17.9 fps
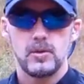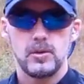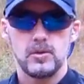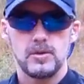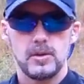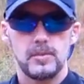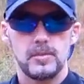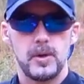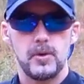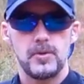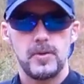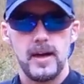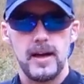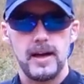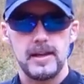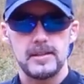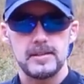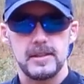using both
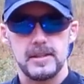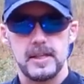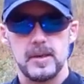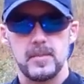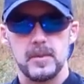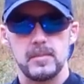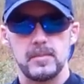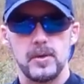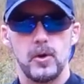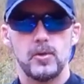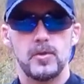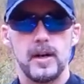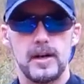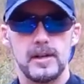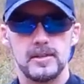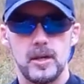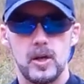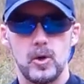eyes and keeping both
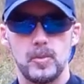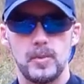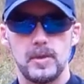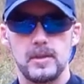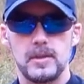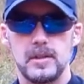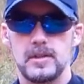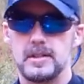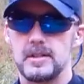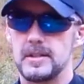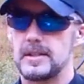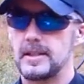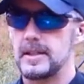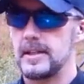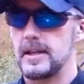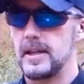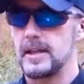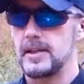eyes open to
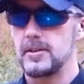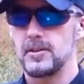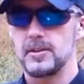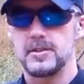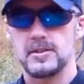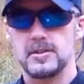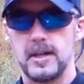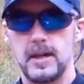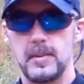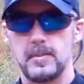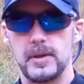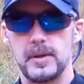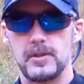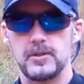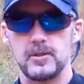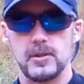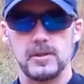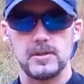get a good sight
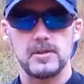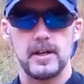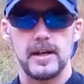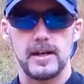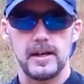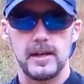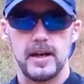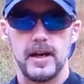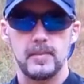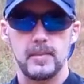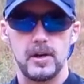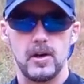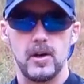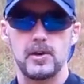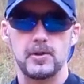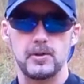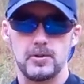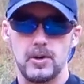picture and sight
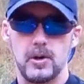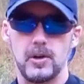alignment on your